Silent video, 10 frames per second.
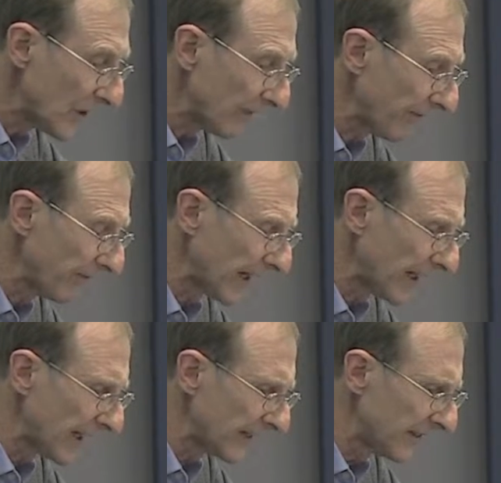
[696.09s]
Jeff,
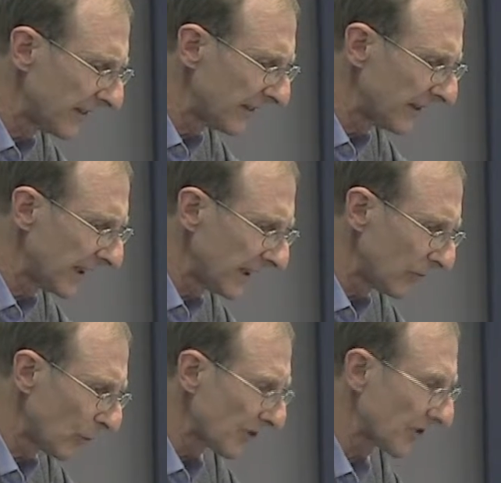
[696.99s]
uh, I
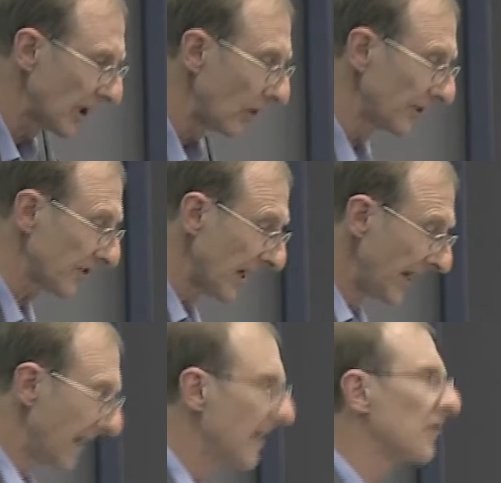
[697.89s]
think it was, told us